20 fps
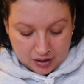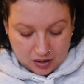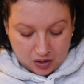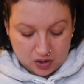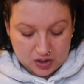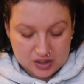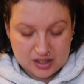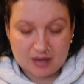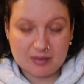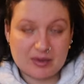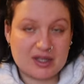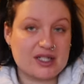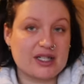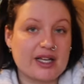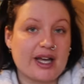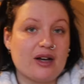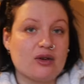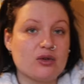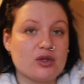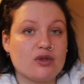honestly, my
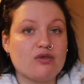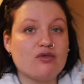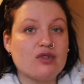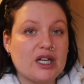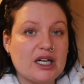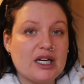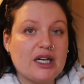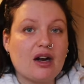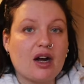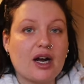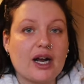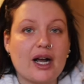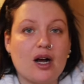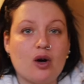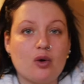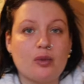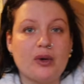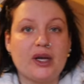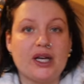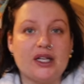scales are really like
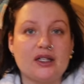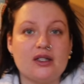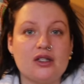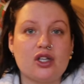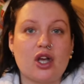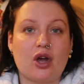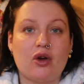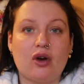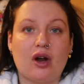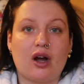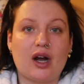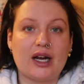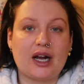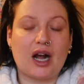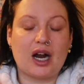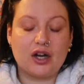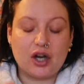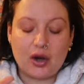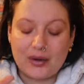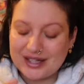helping, so like
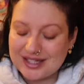I know